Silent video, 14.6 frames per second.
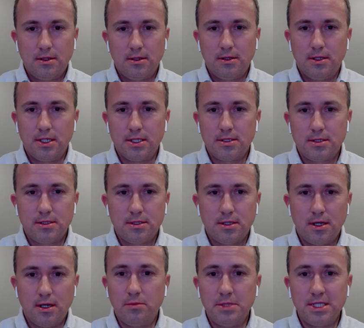this
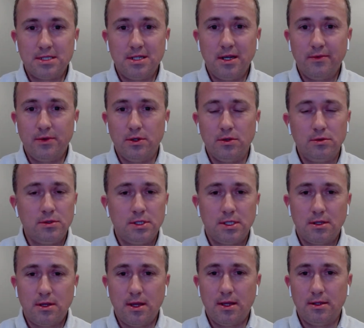woman's nephew,
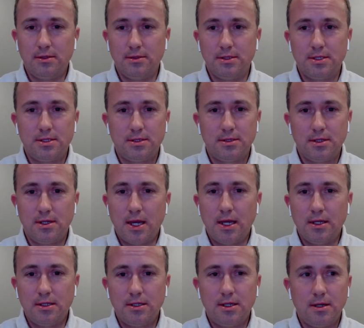and
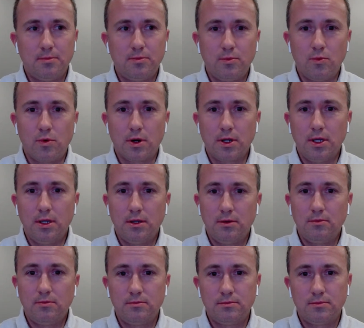I ended up
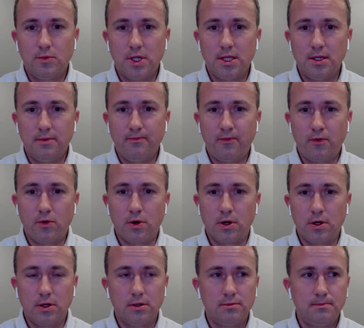working with him
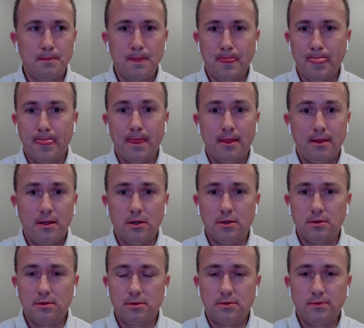for
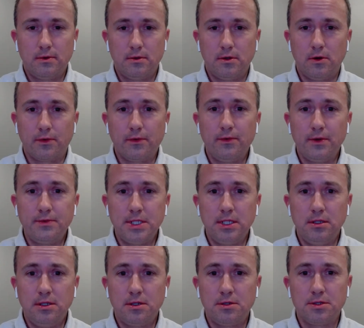over
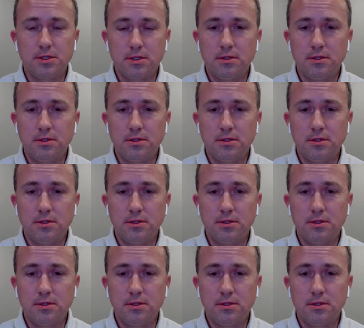15 years.